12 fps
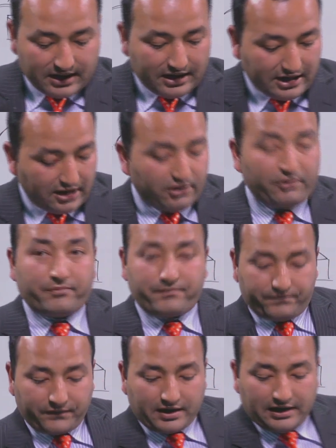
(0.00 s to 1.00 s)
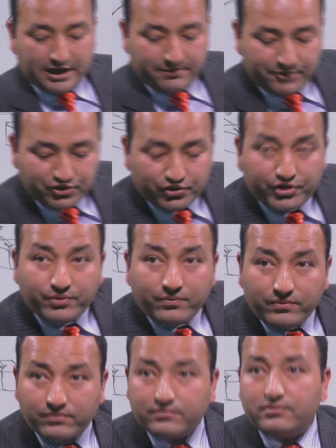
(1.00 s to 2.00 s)
Now let me show you
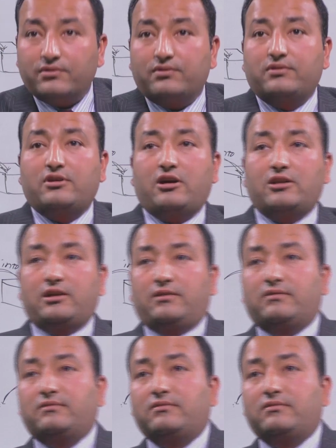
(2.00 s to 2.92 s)
the other.